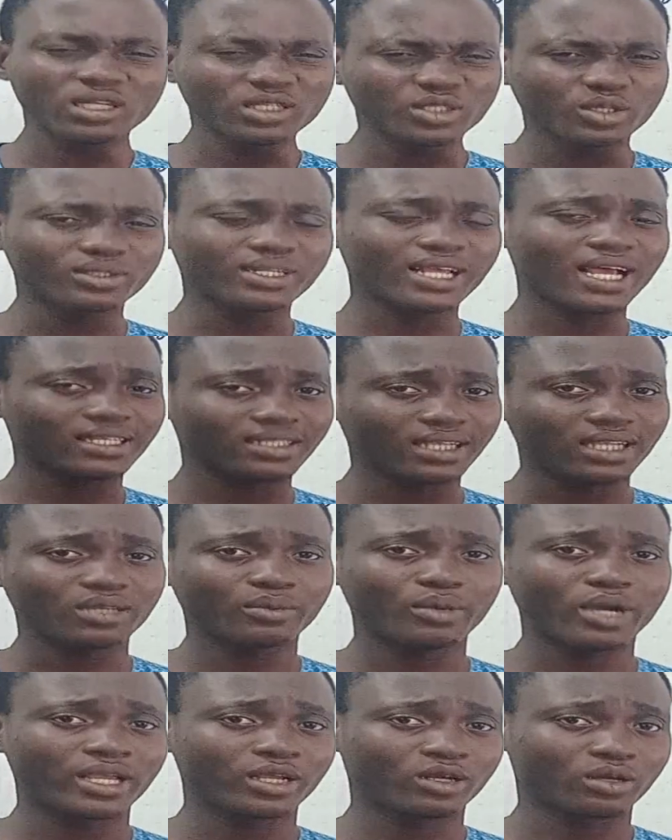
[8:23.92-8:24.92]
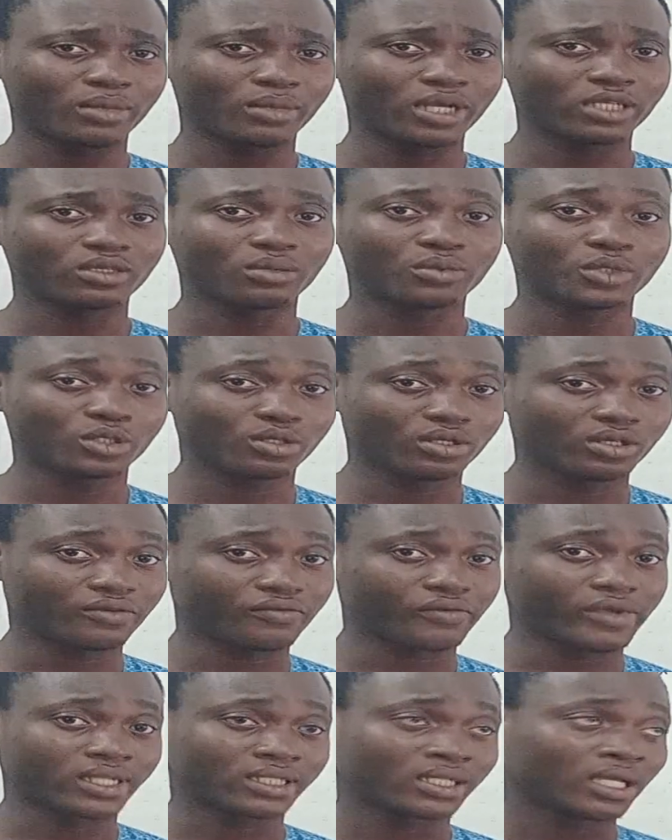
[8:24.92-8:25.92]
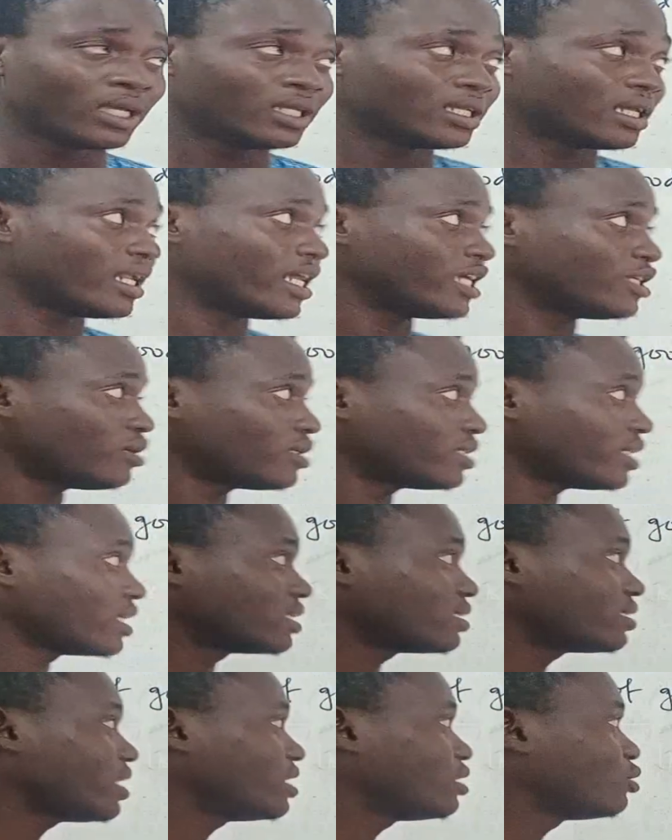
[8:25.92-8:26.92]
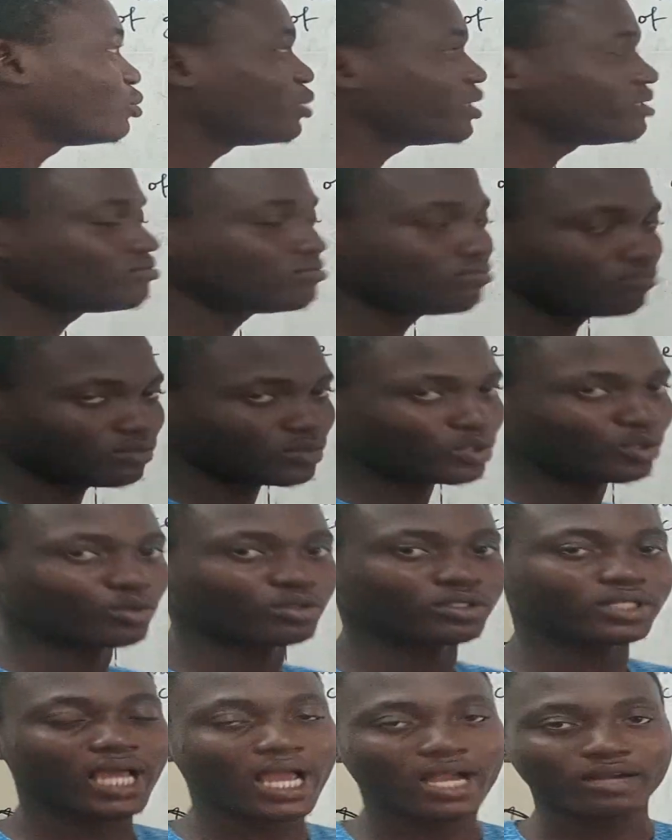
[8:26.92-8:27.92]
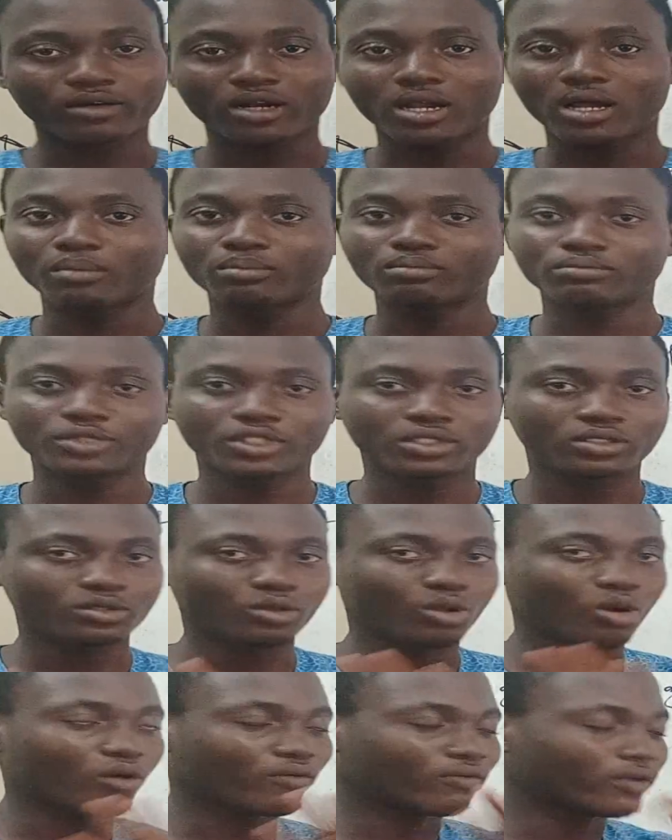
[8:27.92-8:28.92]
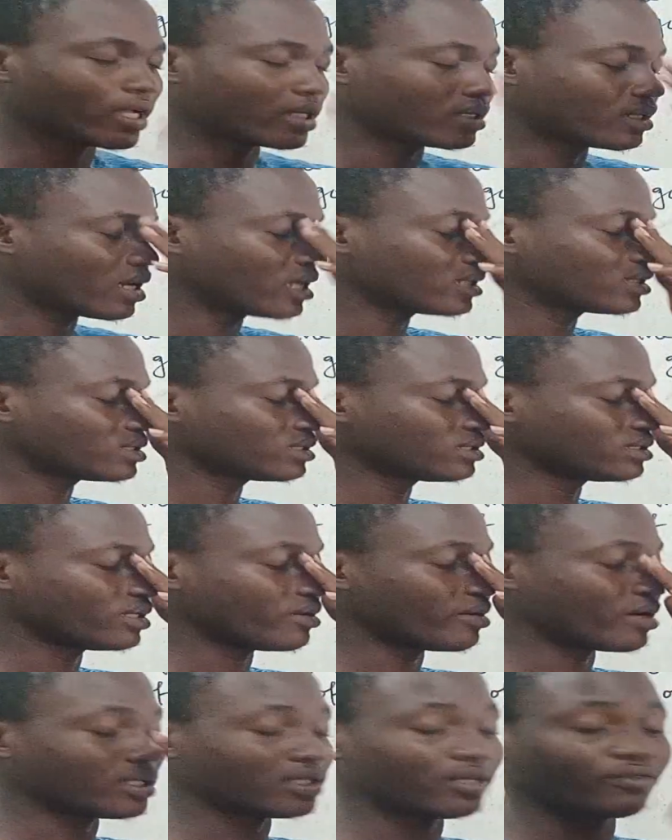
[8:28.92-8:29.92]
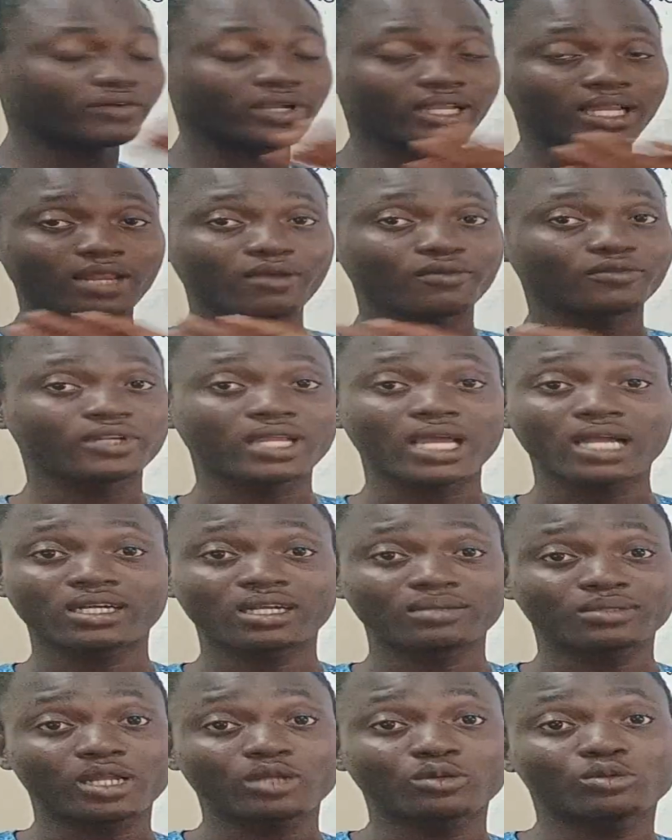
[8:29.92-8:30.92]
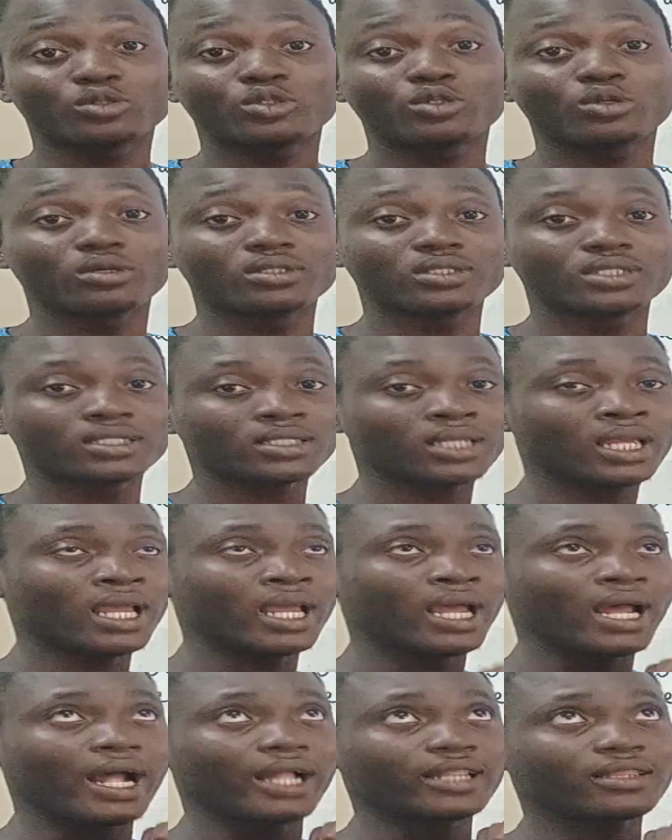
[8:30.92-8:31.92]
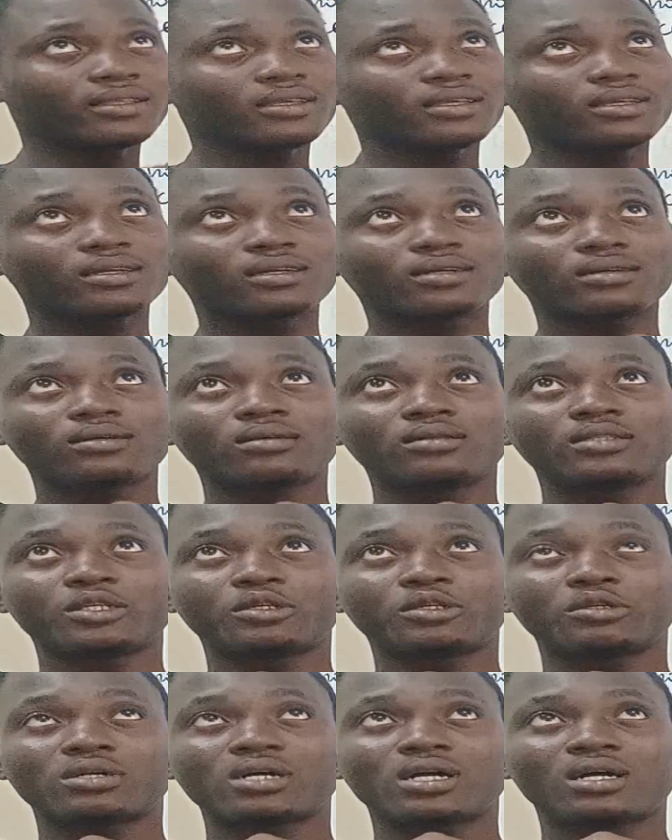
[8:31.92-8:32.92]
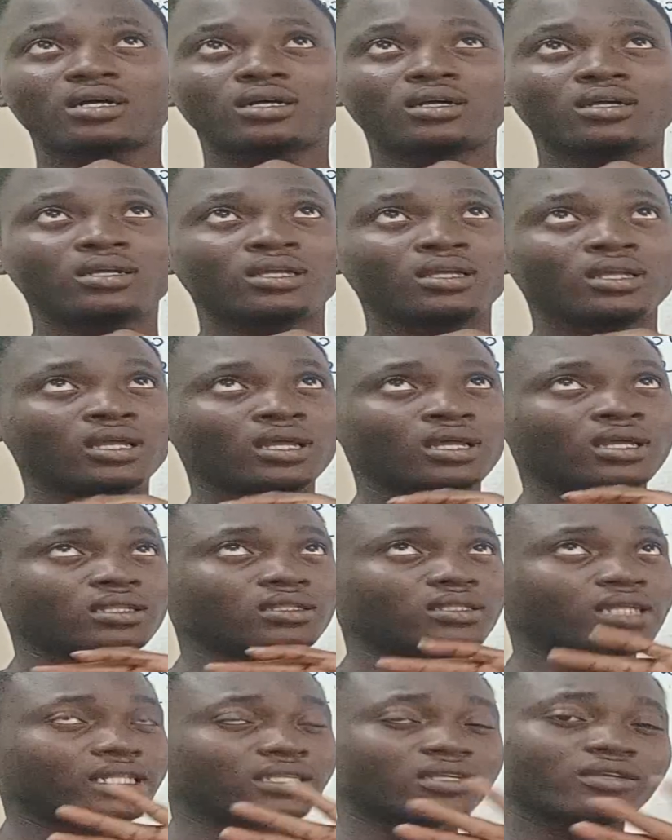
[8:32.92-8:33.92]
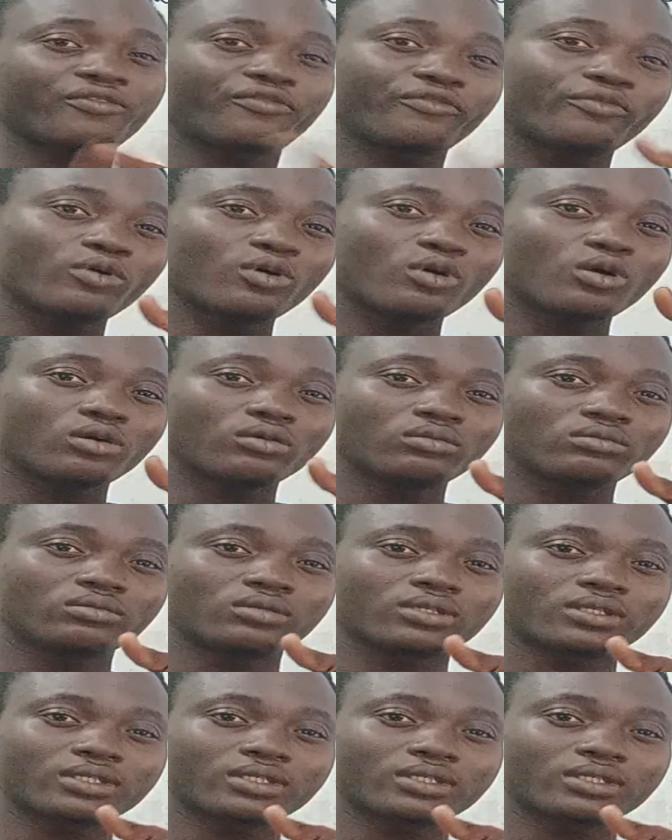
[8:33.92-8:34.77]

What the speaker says: so that's that about income and substitution effect. And let's just extend, it will be diagrams, stuff like that. There are different kind of diagrams I could draw on this. I think there are four